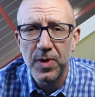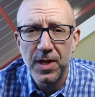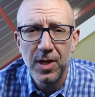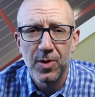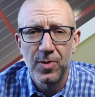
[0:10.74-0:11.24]
with
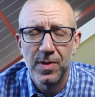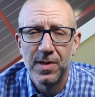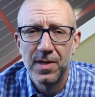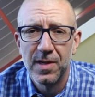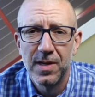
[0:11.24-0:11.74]
you.
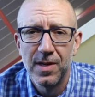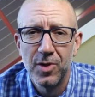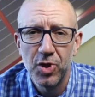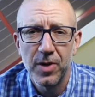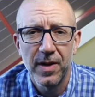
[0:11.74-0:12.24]

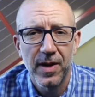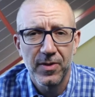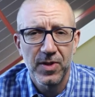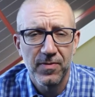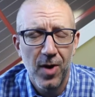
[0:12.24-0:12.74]
Sure, there are
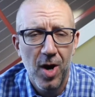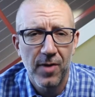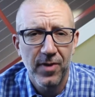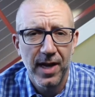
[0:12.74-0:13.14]
others involved,